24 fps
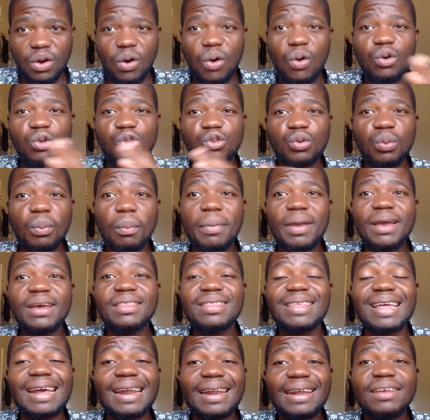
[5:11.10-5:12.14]
or to
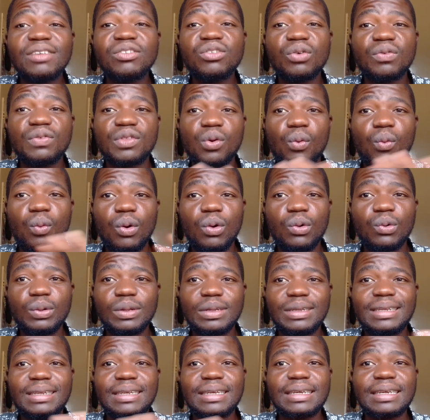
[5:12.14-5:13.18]
make the rest of the
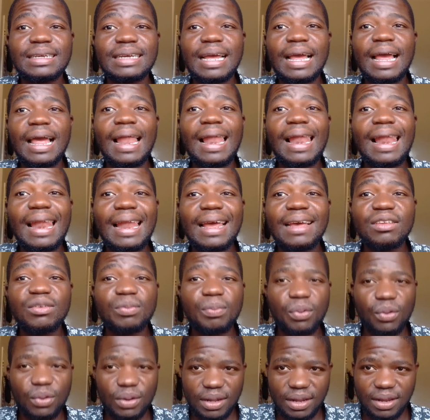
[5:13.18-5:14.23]
world less
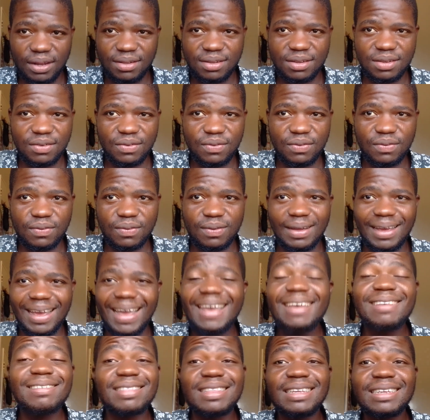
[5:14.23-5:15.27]
productive.
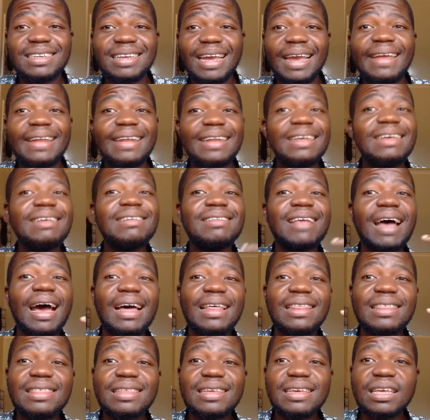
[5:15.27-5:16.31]
As the Chinese
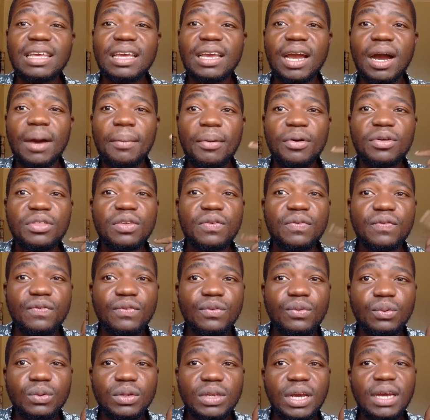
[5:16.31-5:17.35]
are thinking about the
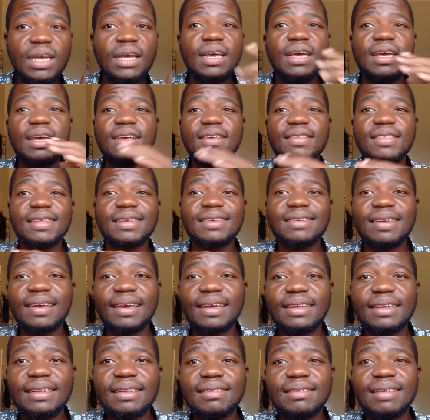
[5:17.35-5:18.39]
future, as the
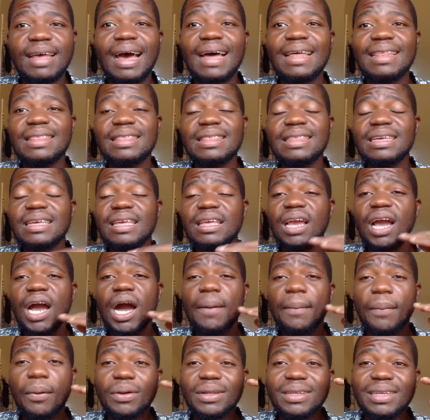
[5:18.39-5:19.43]
Chinese are thinking
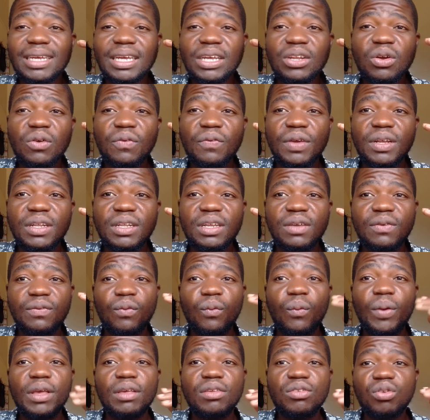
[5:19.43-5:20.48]
about innovative
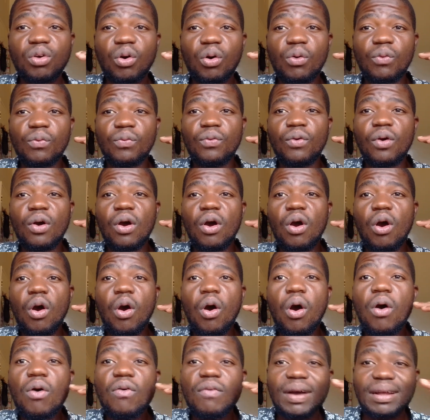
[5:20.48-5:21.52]
ways of
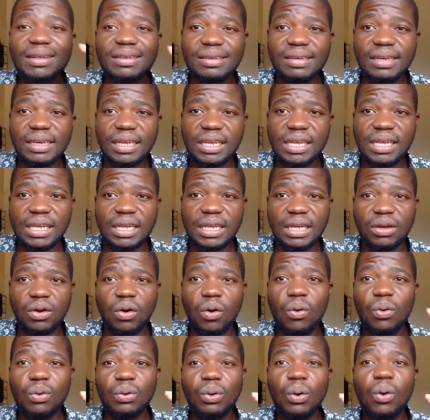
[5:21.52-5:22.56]
overtaking,
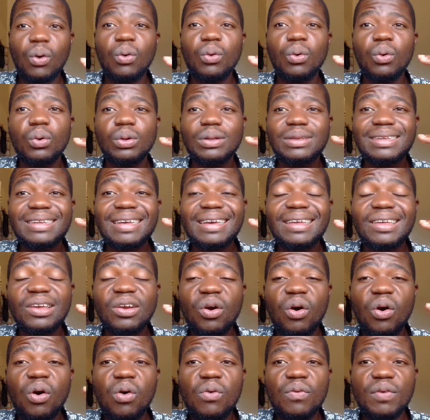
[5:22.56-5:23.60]
or
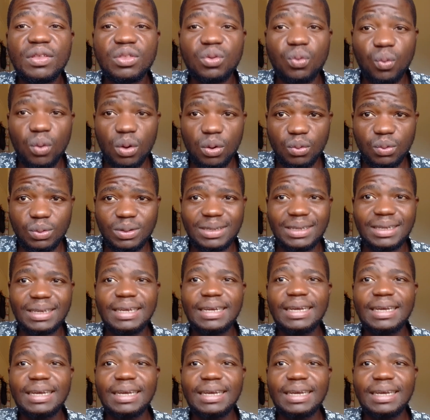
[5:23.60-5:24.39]
taking over the world,